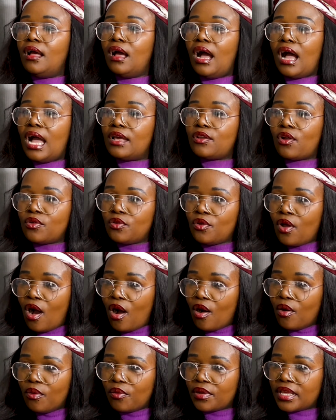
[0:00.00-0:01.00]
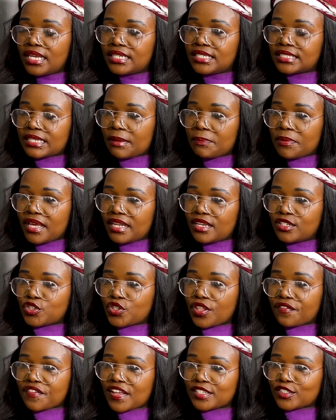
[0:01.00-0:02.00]
I don't know. He disappeared into
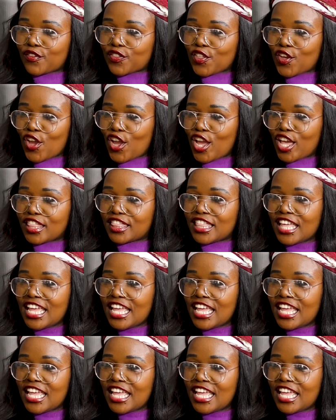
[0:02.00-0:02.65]
the face of the earth.